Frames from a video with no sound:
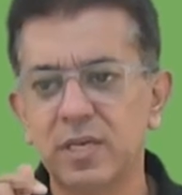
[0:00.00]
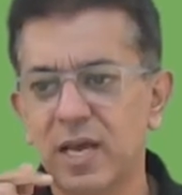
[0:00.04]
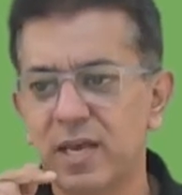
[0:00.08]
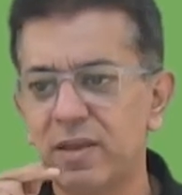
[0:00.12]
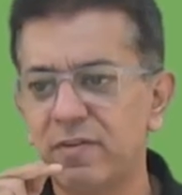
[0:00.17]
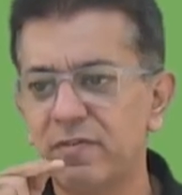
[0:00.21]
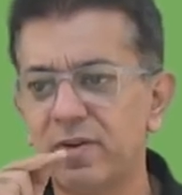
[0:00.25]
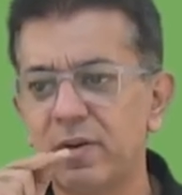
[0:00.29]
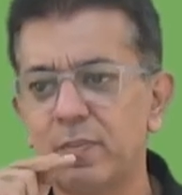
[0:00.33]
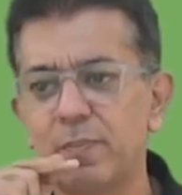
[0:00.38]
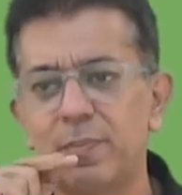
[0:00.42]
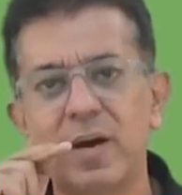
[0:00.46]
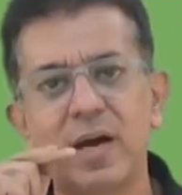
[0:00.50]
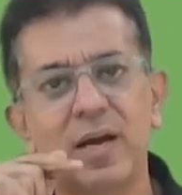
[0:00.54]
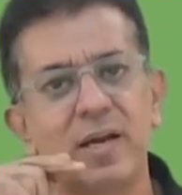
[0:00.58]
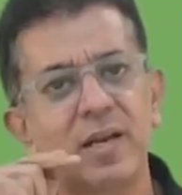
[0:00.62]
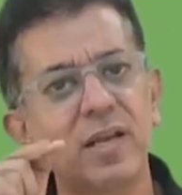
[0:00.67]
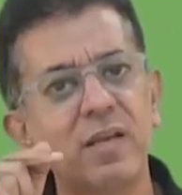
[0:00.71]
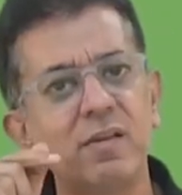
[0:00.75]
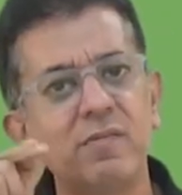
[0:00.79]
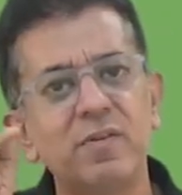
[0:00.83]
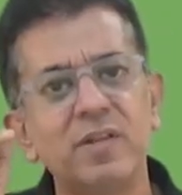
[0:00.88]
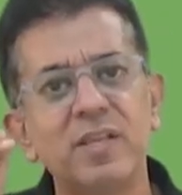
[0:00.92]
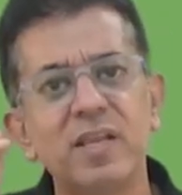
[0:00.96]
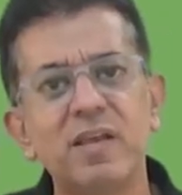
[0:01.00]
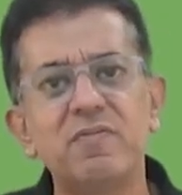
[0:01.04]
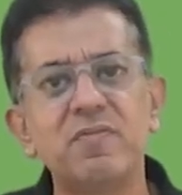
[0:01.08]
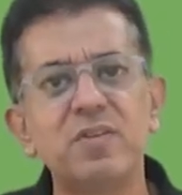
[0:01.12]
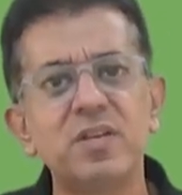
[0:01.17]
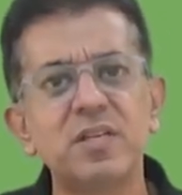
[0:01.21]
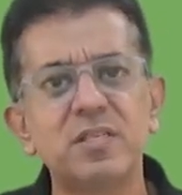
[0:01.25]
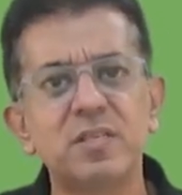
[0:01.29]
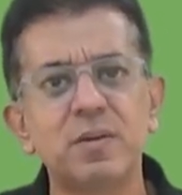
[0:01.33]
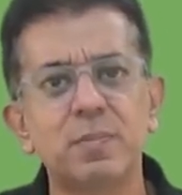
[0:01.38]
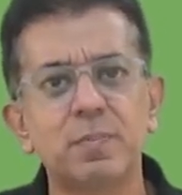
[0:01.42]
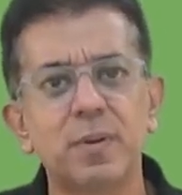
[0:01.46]
I will bargain with
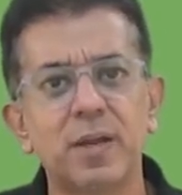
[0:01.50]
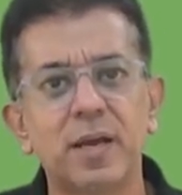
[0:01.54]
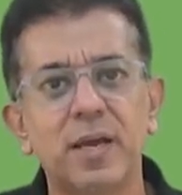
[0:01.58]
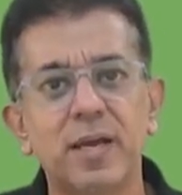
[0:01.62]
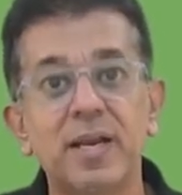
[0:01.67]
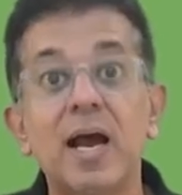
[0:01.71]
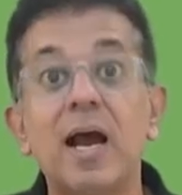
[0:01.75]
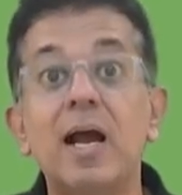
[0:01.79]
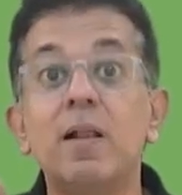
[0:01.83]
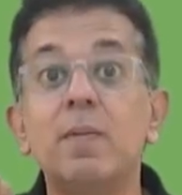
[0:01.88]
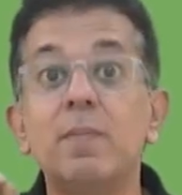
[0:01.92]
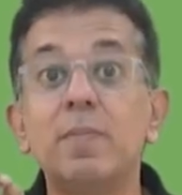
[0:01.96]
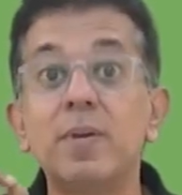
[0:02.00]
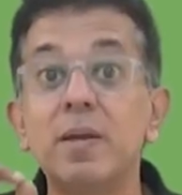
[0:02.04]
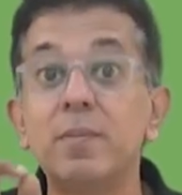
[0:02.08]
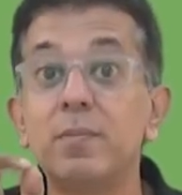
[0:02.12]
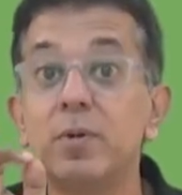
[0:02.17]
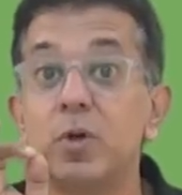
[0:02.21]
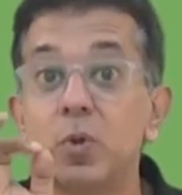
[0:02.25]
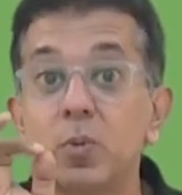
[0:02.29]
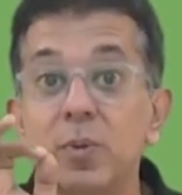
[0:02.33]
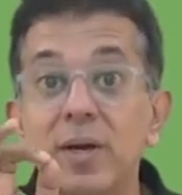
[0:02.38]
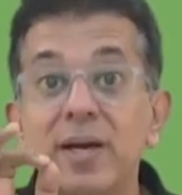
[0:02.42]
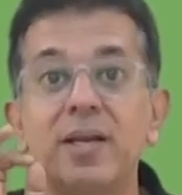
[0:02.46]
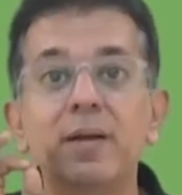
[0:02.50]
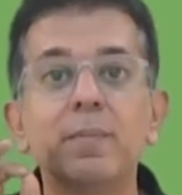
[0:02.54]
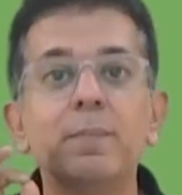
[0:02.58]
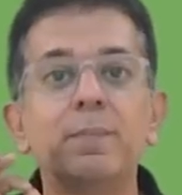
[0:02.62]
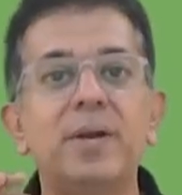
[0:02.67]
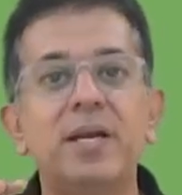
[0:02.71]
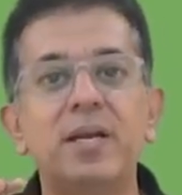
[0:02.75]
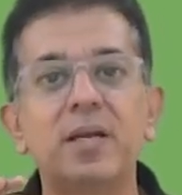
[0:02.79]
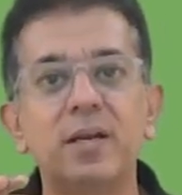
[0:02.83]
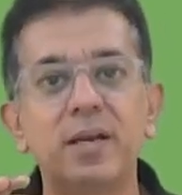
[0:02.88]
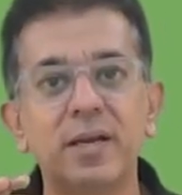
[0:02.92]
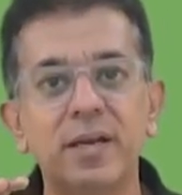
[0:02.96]
every supplier. I'll be able to get a
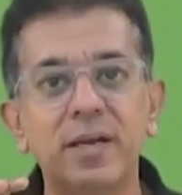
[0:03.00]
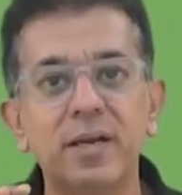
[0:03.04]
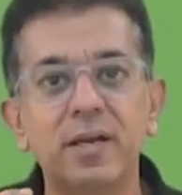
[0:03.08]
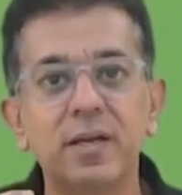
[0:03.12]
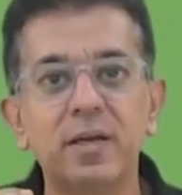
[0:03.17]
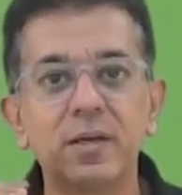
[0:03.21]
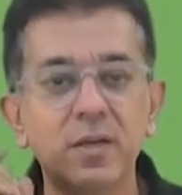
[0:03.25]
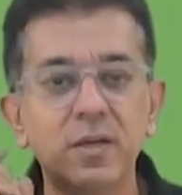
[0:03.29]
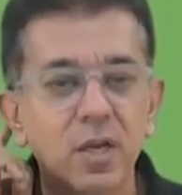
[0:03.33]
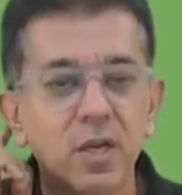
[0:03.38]
better rate.